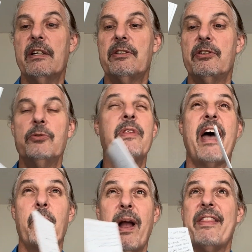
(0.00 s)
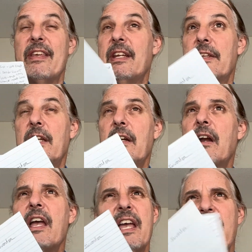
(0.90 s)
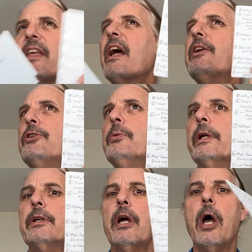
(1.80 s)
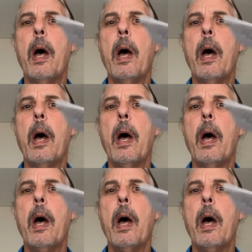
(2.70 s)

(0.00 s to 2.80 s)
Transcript: do that right then and there, then I do it.